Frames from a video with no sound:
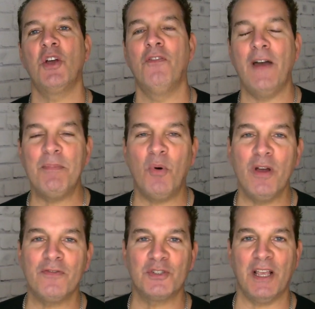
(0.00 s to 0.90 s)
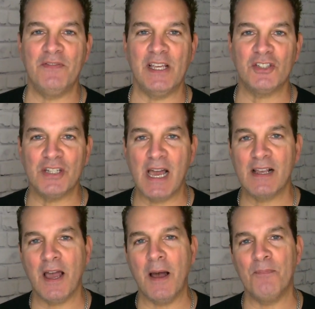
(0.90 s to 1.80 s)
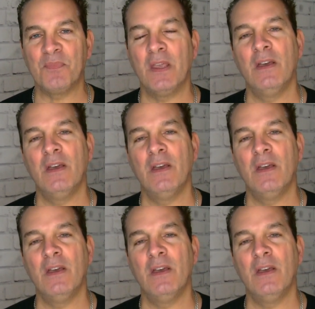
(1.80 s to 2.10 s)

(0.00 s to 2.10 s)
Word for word: Geo Fatboy for shavenation.com.